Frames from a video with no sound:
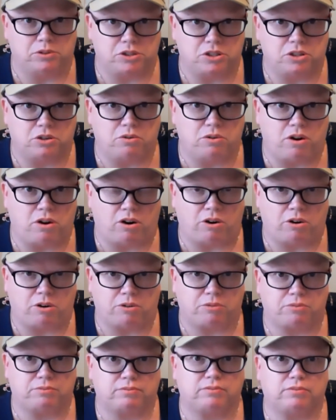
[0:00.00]
So
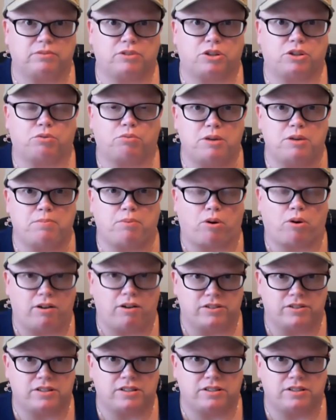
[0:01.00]
our 3
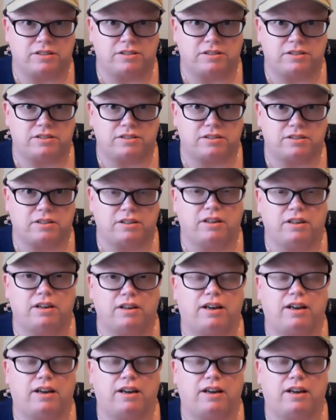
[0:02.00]
provinces